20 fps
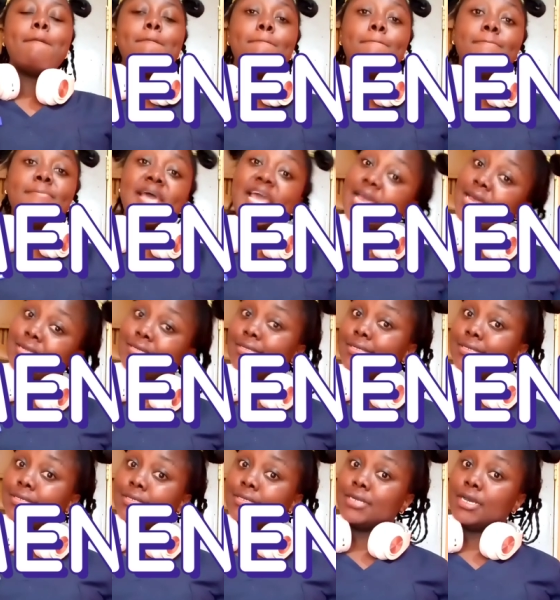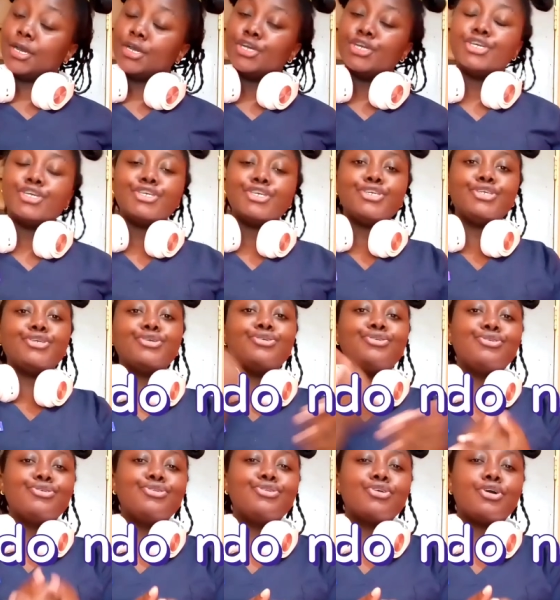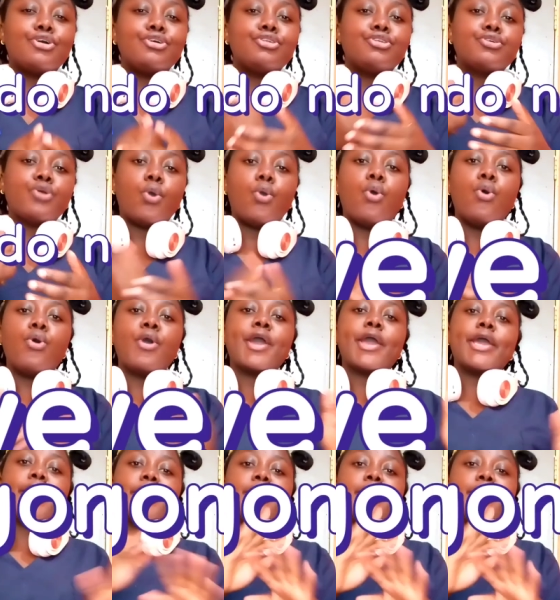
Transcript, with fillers: Men, you do not owe